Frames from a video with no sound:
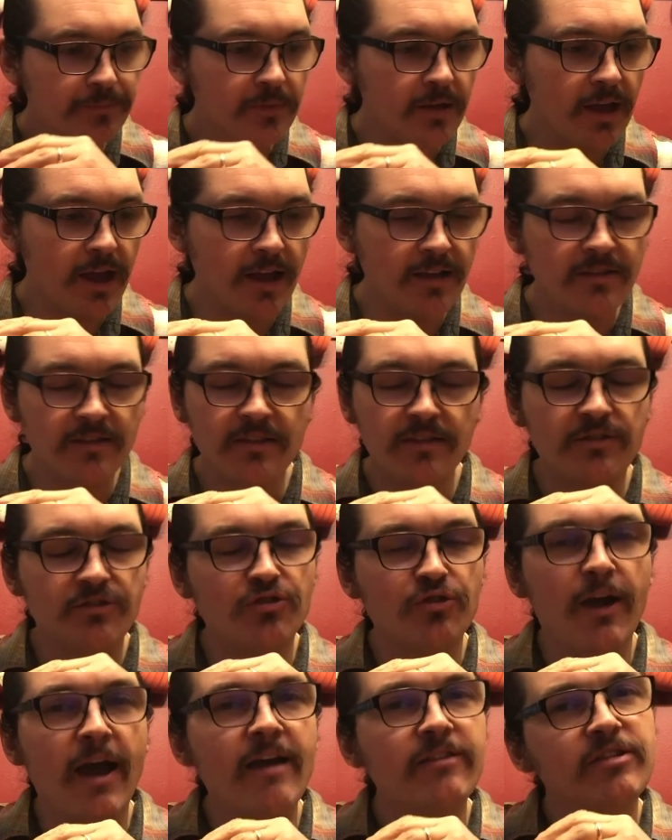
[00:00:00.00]
it's just
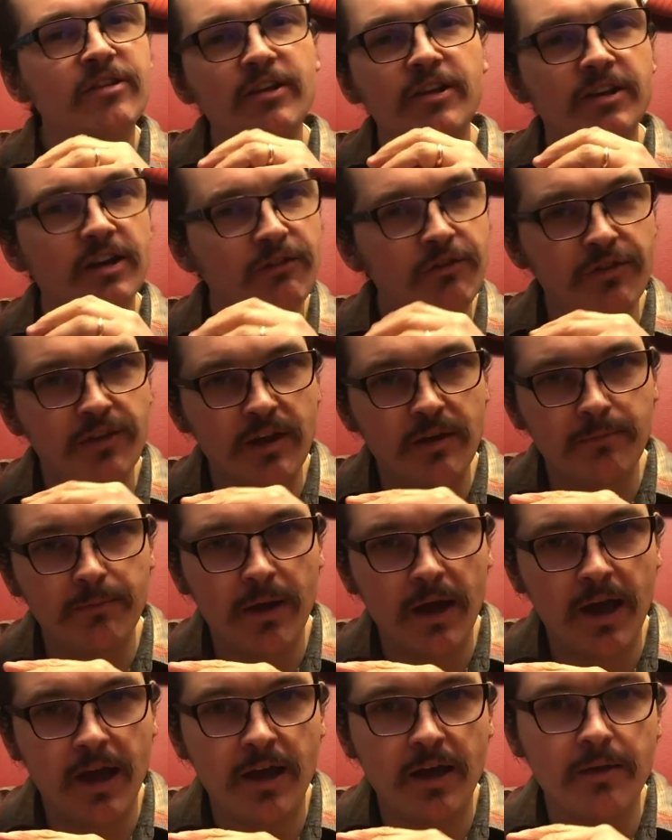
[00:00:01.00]
drastically different than
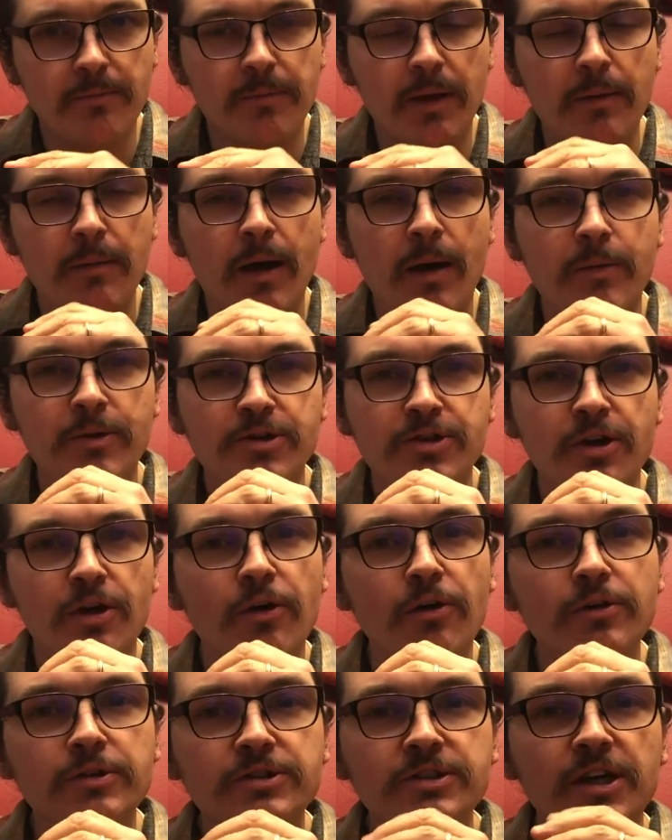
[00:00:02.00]
my Mama
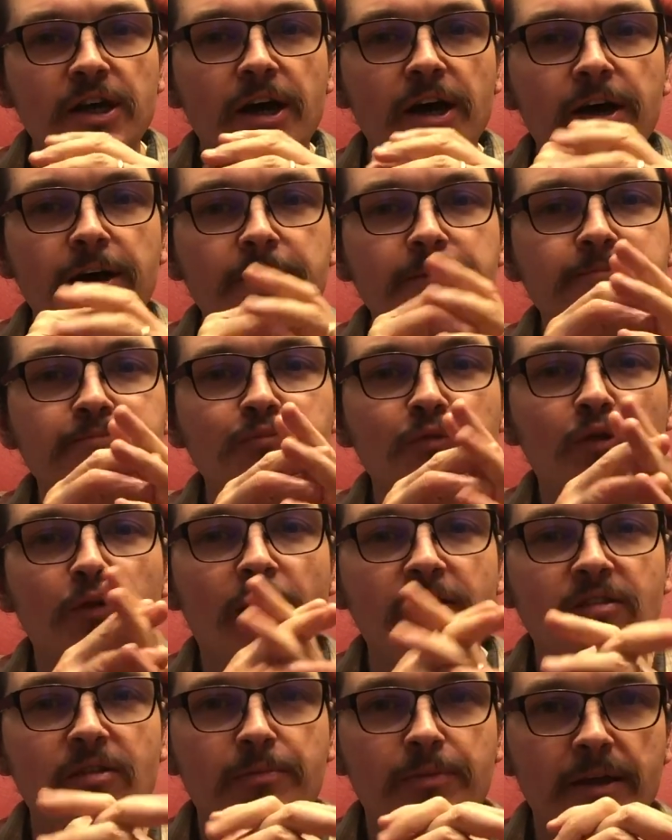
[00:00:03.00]
Jo's
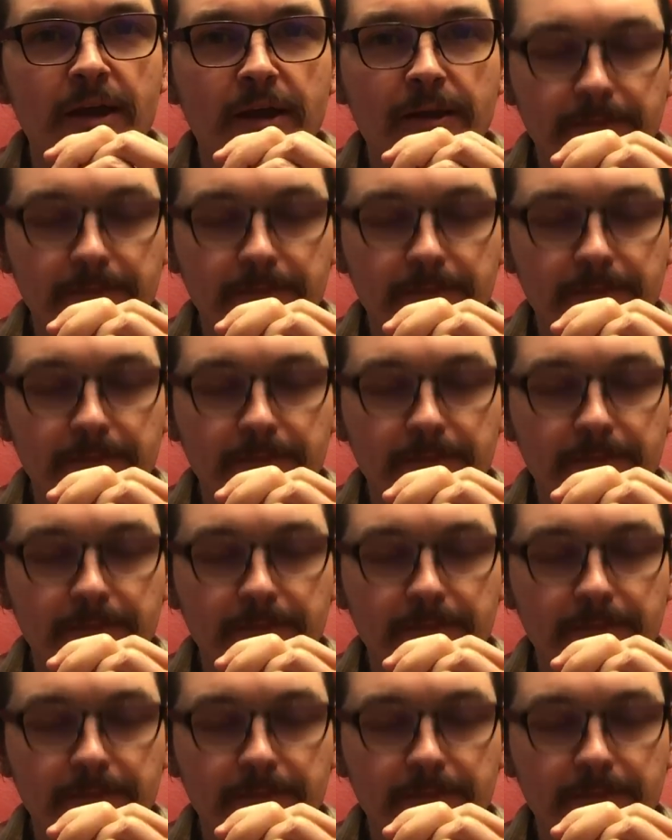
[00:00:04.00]
recipe.